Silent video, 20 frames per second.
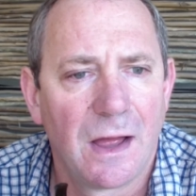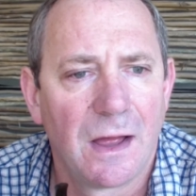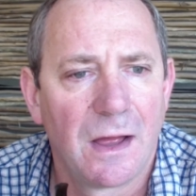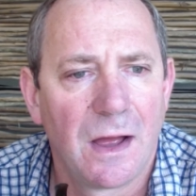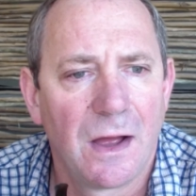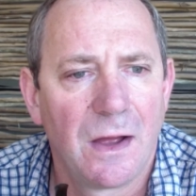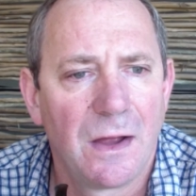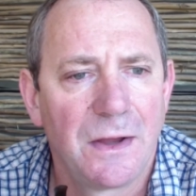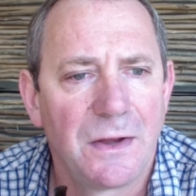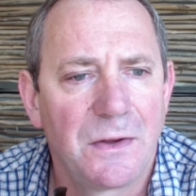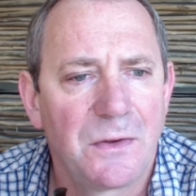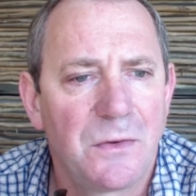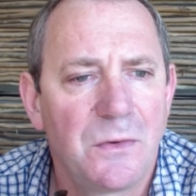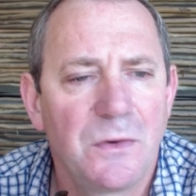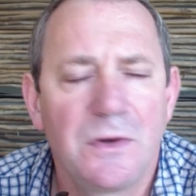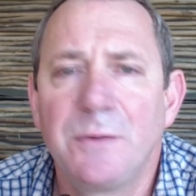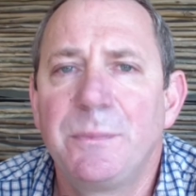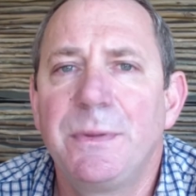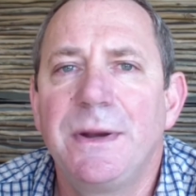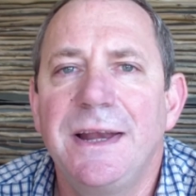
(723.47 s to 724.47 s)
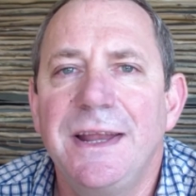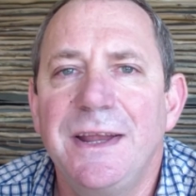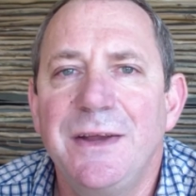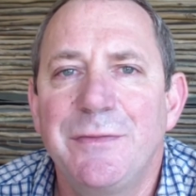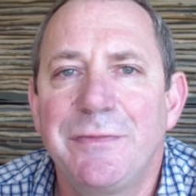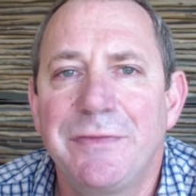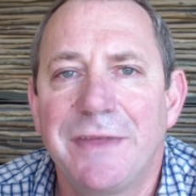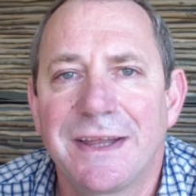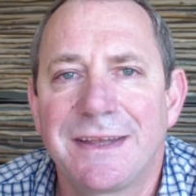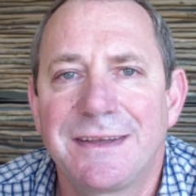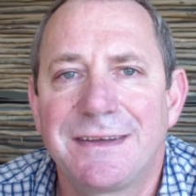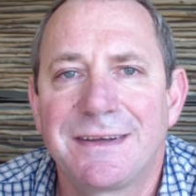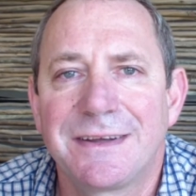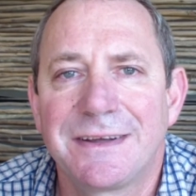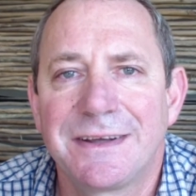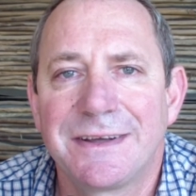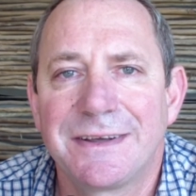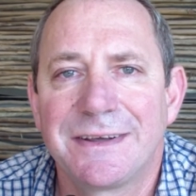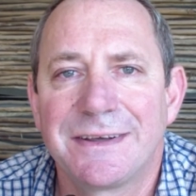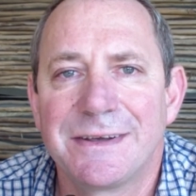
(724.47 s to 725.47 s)
I couldn't believe that
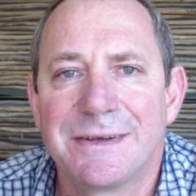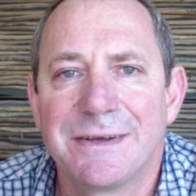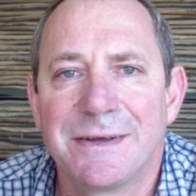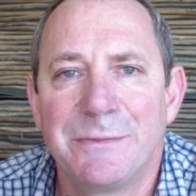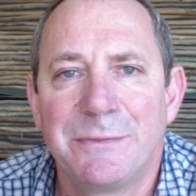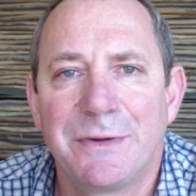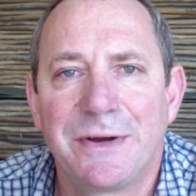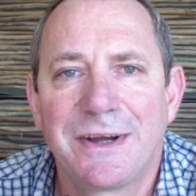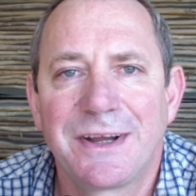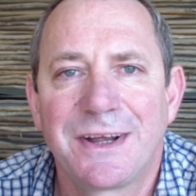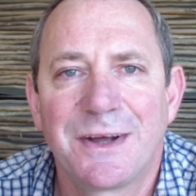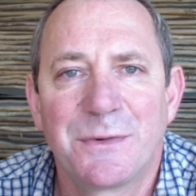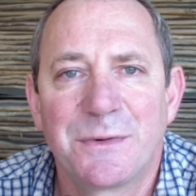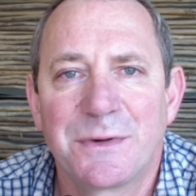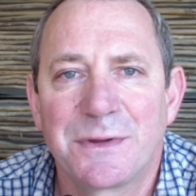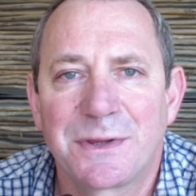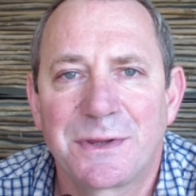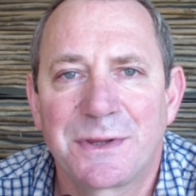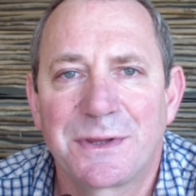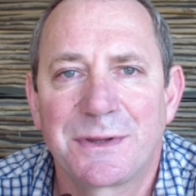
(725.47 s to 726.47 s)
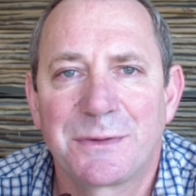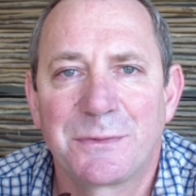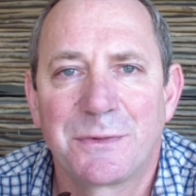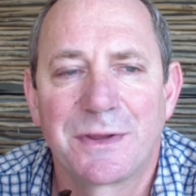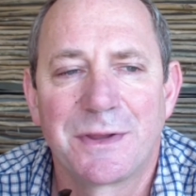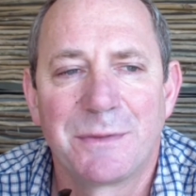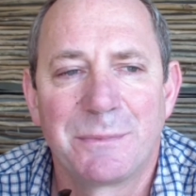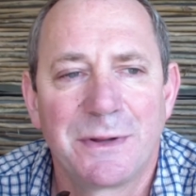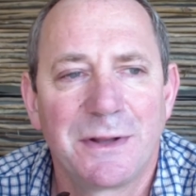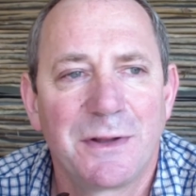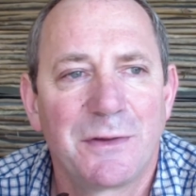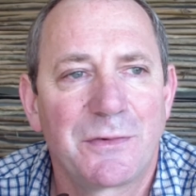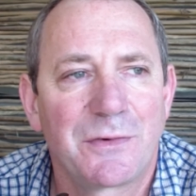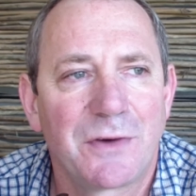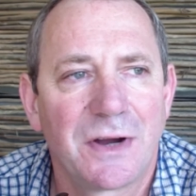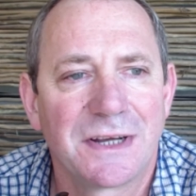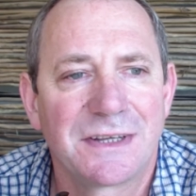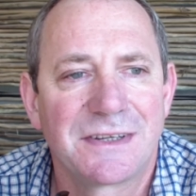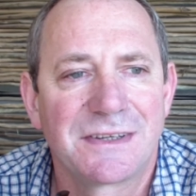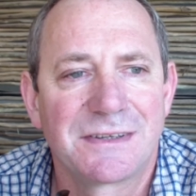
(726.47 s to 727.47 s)
America with a Bill of
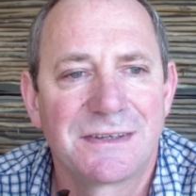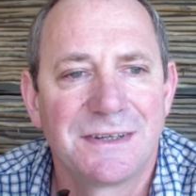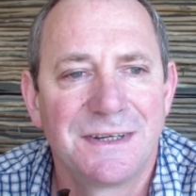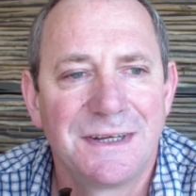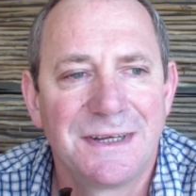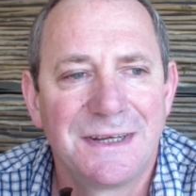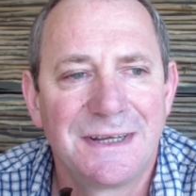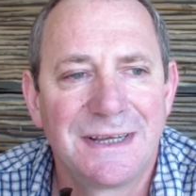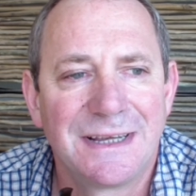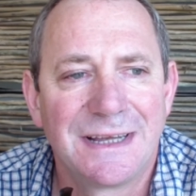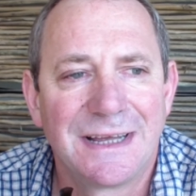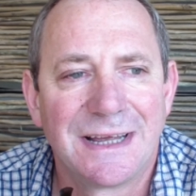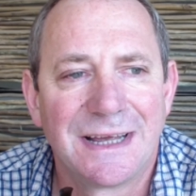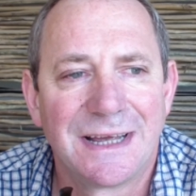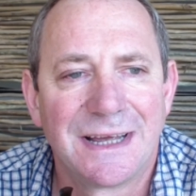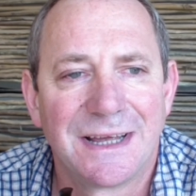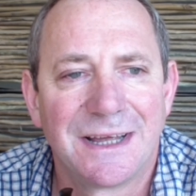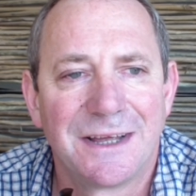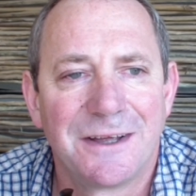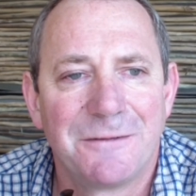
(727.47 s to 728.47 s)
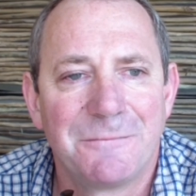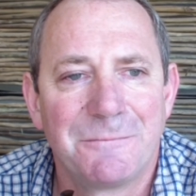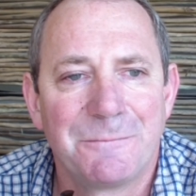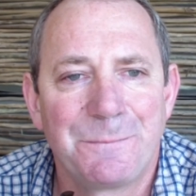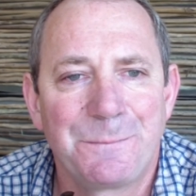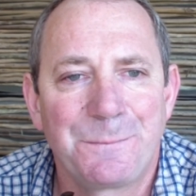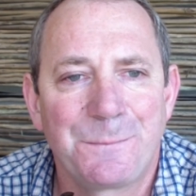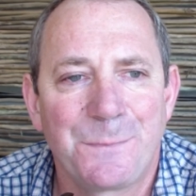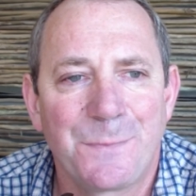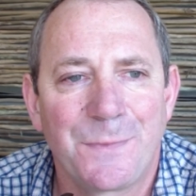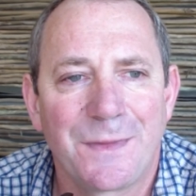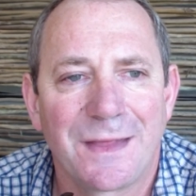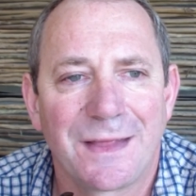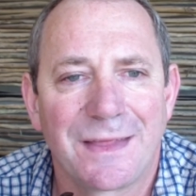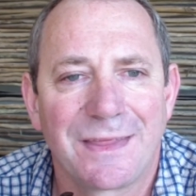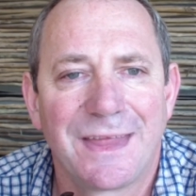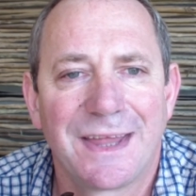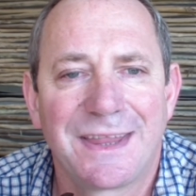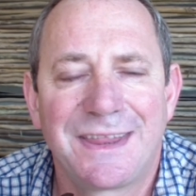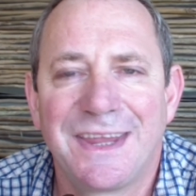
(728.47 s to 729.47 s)
Rights,
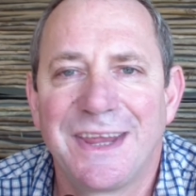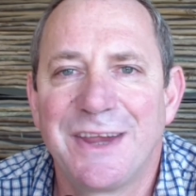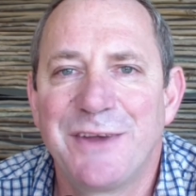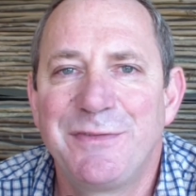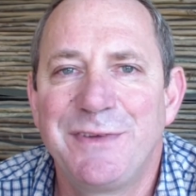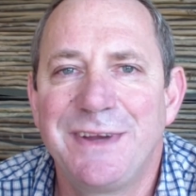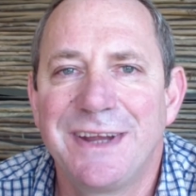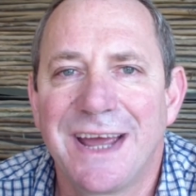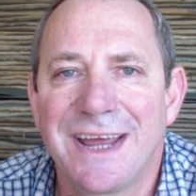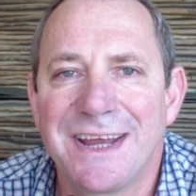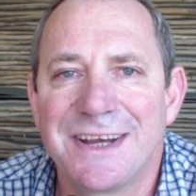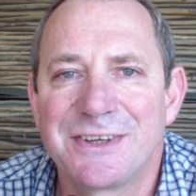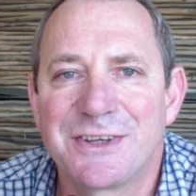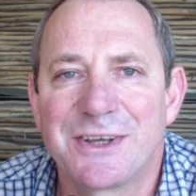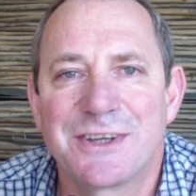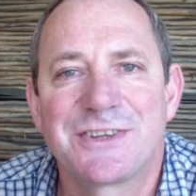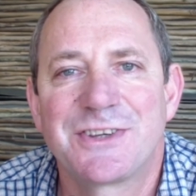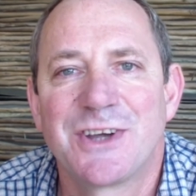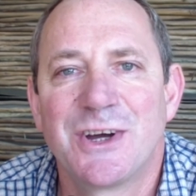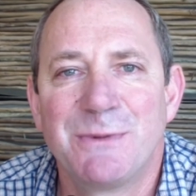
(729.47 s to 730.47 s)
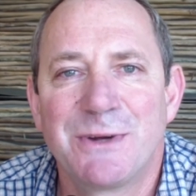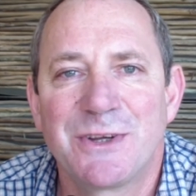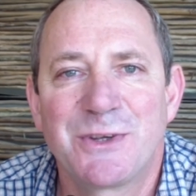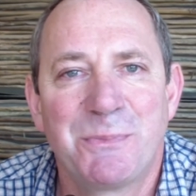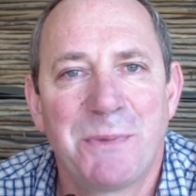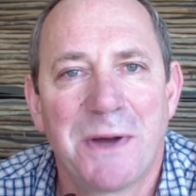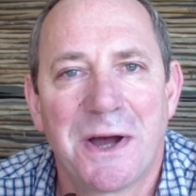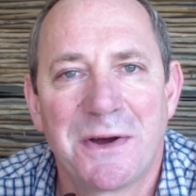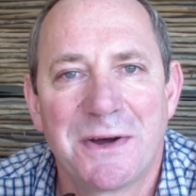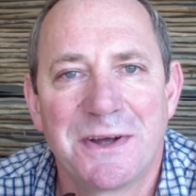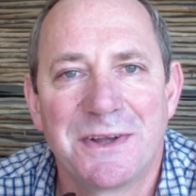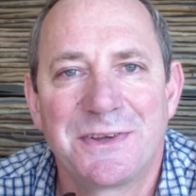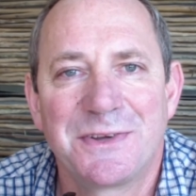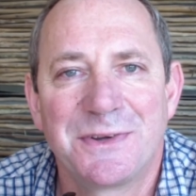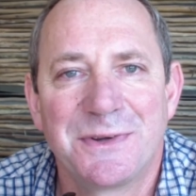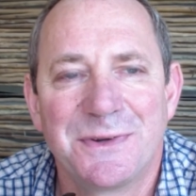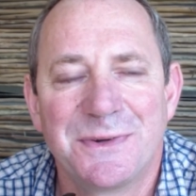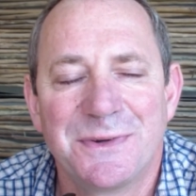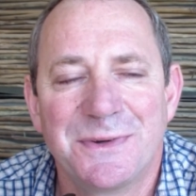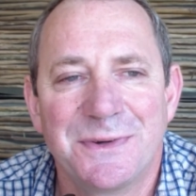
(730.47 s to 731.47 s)
that the FDA has got so much power
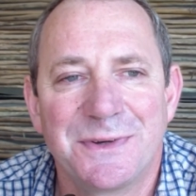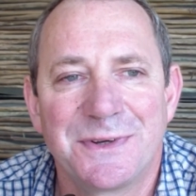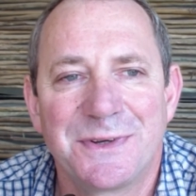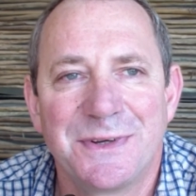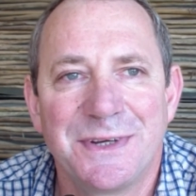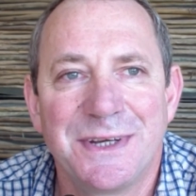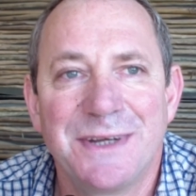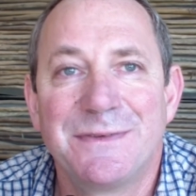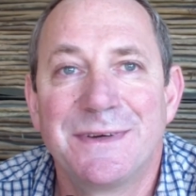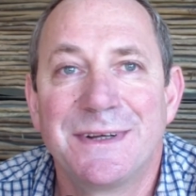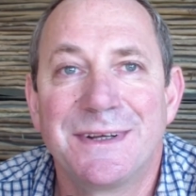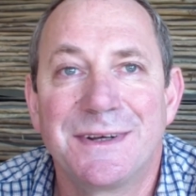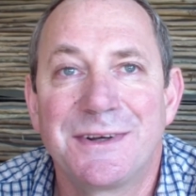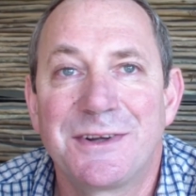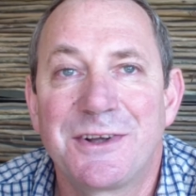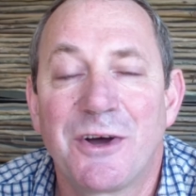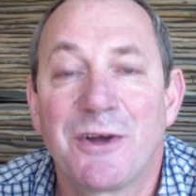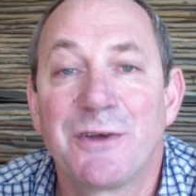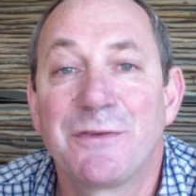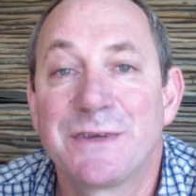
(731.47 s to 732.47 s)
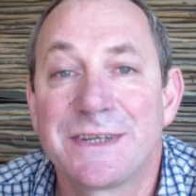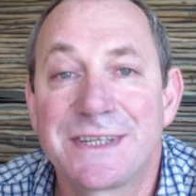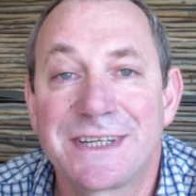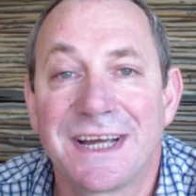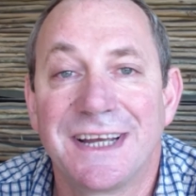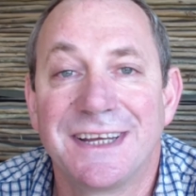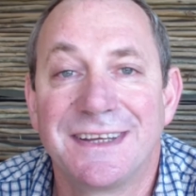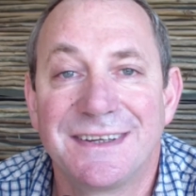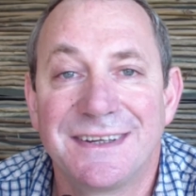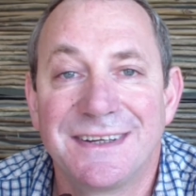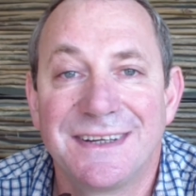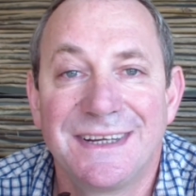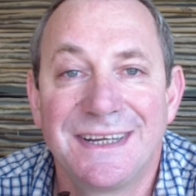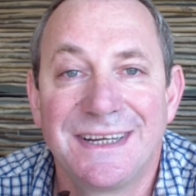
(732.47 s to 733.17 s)
to even confiscate